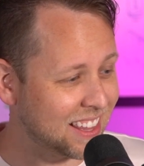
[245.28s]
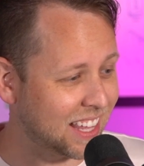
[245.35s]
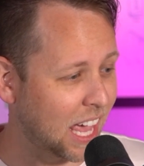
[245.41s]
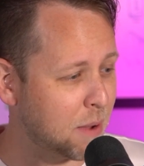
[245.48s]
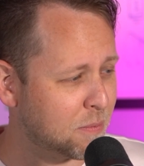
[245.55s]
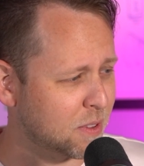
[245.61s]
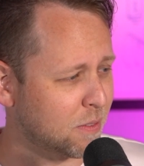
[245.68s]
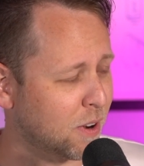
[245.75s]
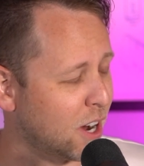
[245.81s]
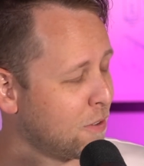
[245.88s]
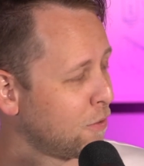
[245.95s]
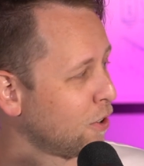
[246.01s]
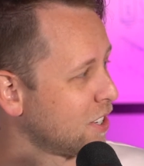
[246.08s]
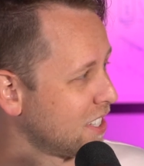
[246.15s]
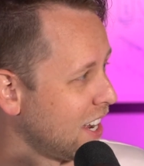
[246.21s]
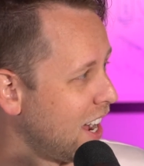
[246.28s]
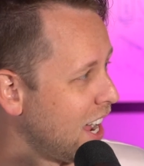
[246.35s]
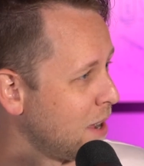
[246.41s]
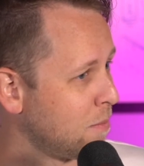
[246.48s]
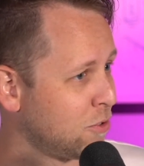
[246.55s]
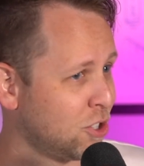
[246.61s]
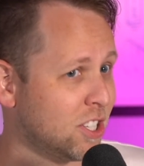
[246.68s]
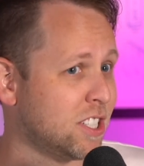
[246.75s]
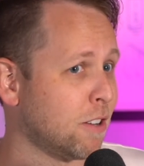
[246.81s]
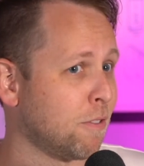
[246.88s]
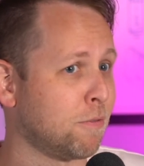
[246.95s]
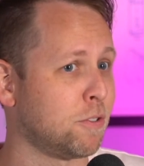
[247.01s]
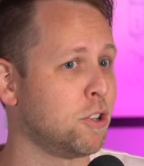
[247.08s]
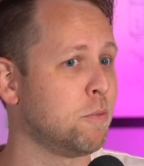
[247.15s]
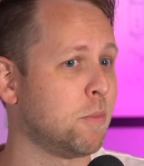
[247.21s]
the game for the very first time just a
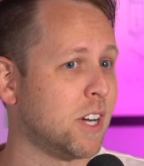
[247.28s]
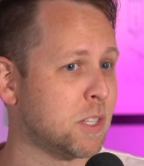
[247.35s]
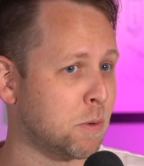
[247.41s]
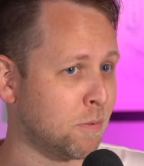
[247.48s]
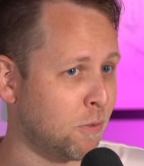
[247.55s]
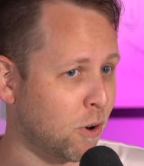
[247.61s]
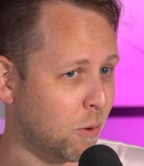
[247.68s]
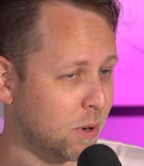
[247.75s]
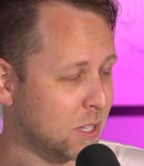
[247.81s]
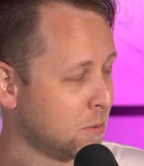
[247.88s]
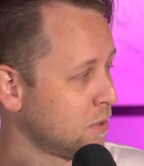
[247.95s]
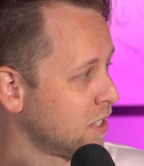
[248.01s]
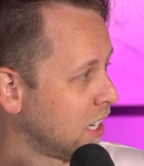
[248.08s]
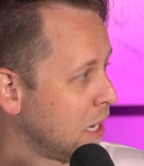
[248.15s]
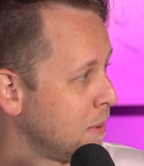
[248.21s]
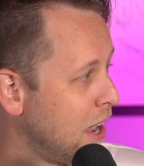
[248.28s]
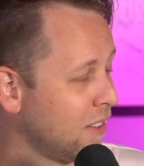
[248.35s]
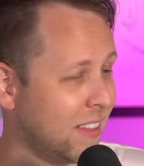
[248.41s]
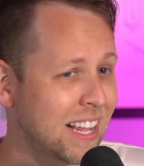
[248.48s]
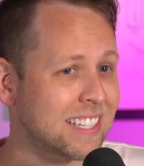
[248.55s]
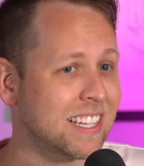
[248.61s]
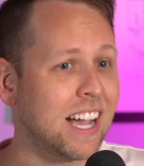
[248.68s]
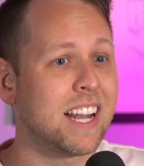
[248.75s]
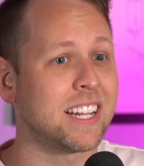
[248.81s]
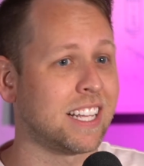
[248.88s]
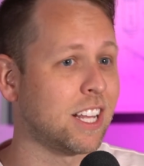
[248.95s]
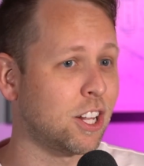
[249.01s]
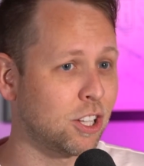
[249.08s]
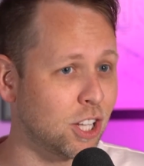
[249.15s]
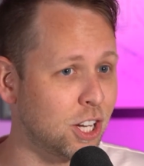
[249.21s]
few months before when it's supposed to come out, that's cutting
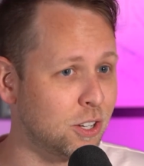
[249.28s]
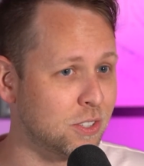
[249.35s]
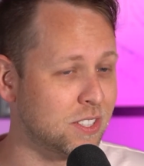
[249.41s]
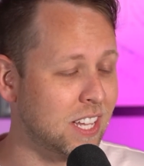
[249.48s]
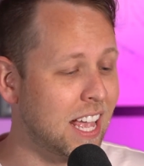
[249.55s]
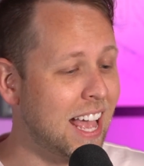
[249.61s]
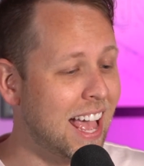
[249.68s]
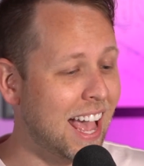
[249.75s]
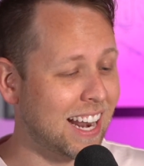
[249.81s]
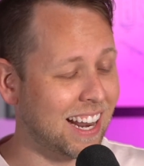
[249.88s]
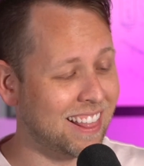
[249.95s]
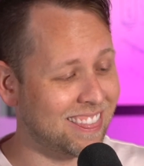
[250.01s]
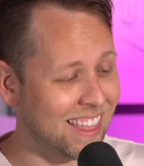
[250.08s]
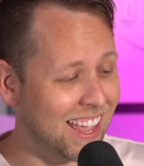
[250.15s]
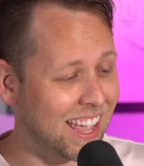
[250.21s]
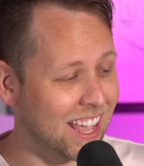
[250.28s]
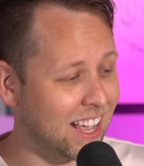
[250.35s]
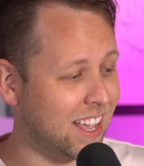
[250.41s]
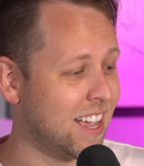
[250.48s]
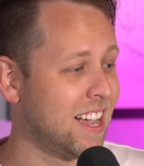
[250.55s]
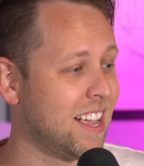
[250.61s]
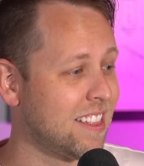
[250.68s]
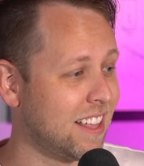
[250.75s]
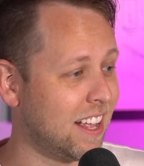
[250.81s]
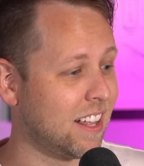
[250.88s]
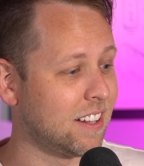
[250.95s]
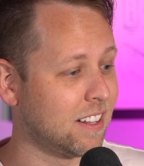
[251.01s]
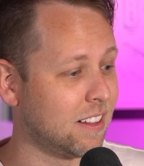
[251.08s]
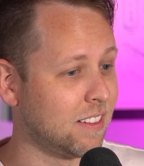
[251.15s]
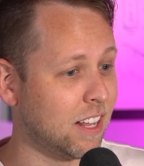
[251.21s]
it close. And I think
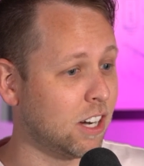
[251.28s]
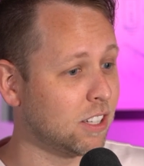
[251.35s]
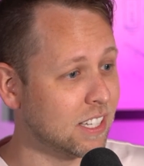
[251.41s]
that they're